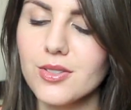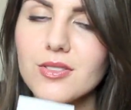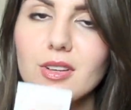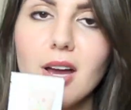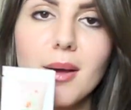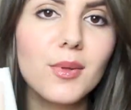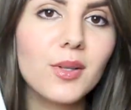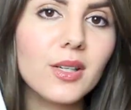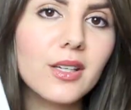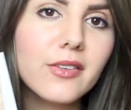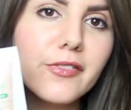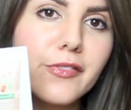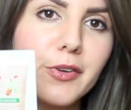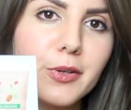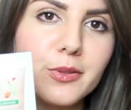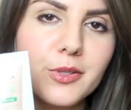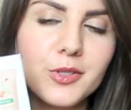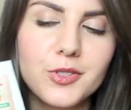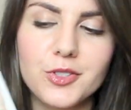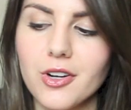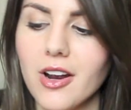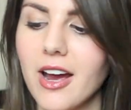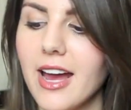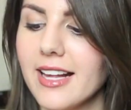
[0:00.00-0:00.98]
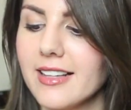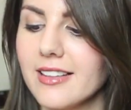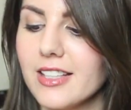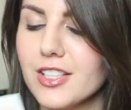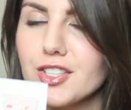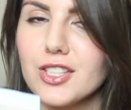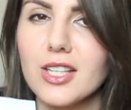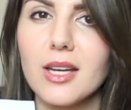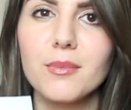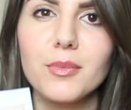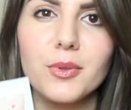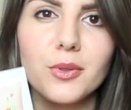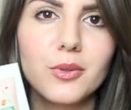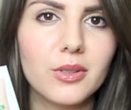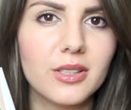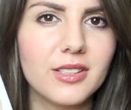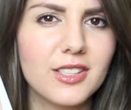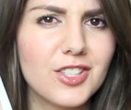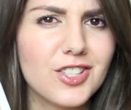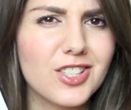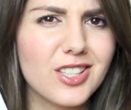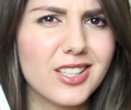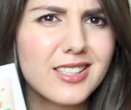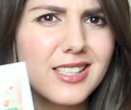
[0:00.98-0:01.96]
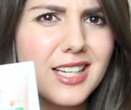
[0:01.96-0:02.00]
So I'm looking forward to trying the shampoo and
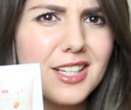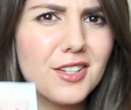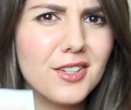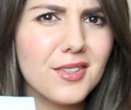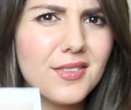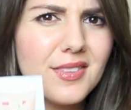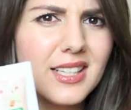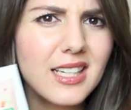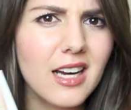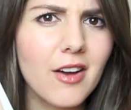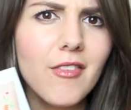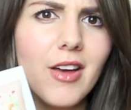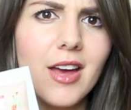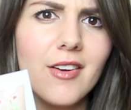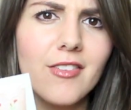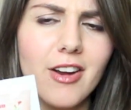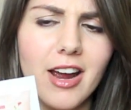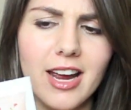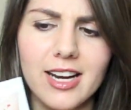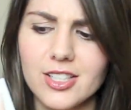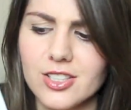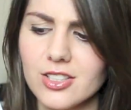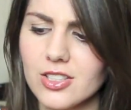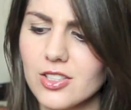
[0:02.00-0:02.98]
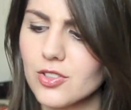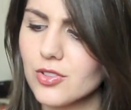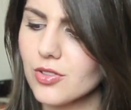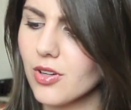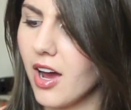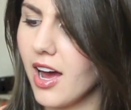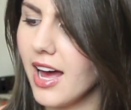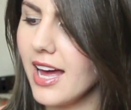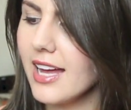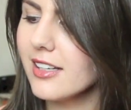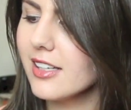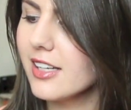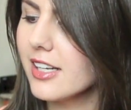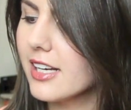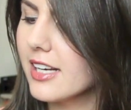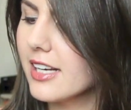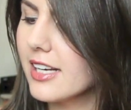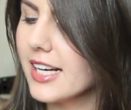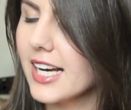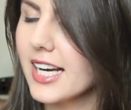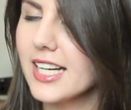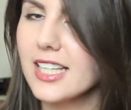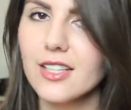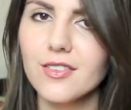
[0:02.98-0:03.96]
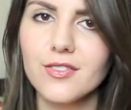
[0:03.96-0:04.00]
conditioner because I don't think I've ever actually tried
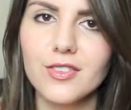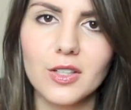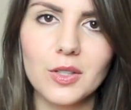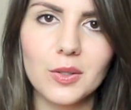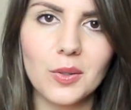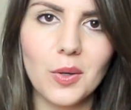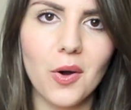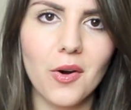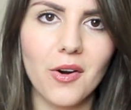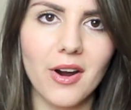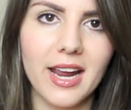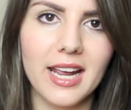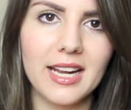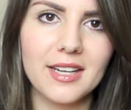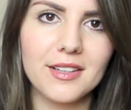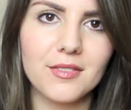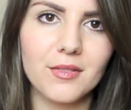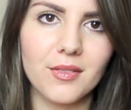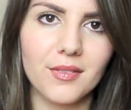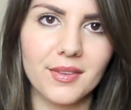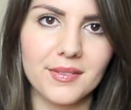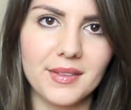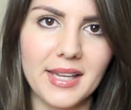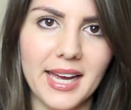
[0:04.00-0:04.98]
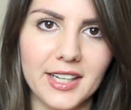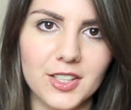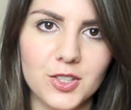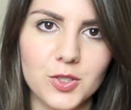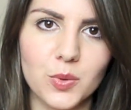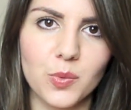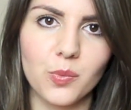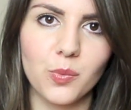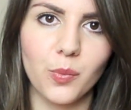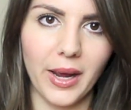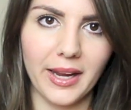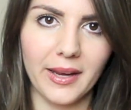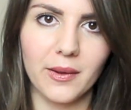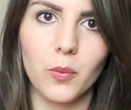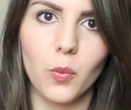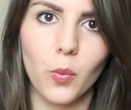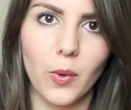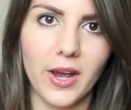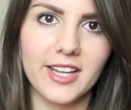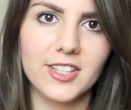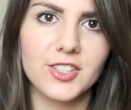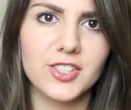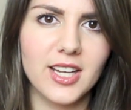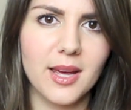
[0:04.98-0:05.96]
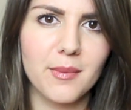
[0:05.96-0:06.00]
any of the chlorine actual like
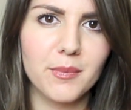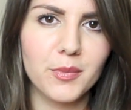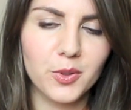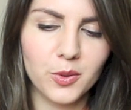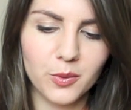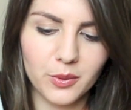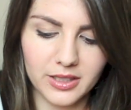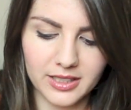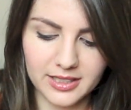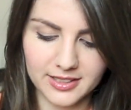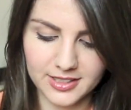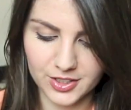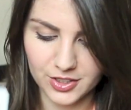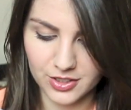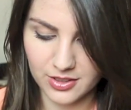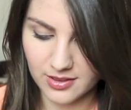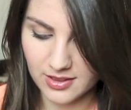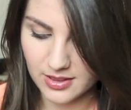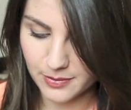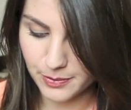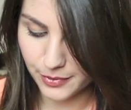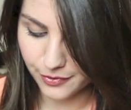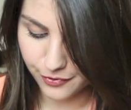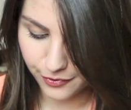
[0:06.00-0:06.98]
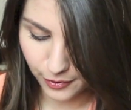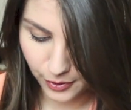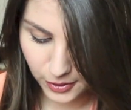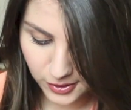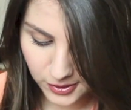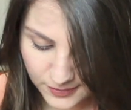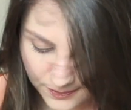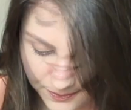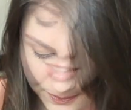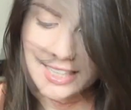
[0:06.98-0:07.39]
wet shampoo and conditioners before.